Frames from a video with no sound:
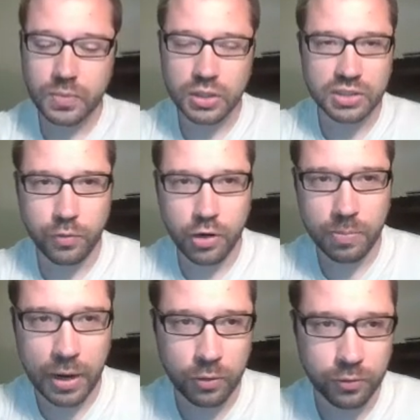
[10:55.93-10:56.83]
Just a very
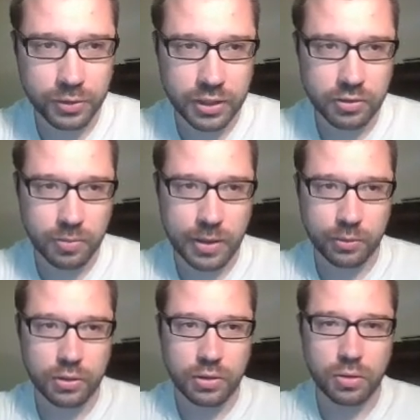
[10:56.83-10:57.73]
powerful thing to be able
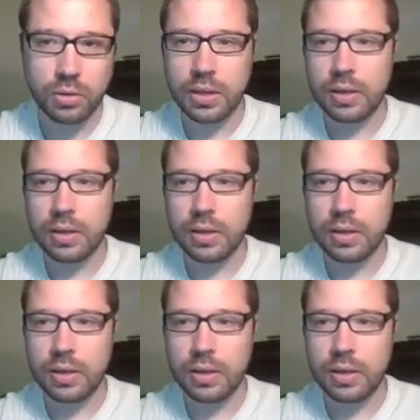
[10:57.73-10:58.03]
to do.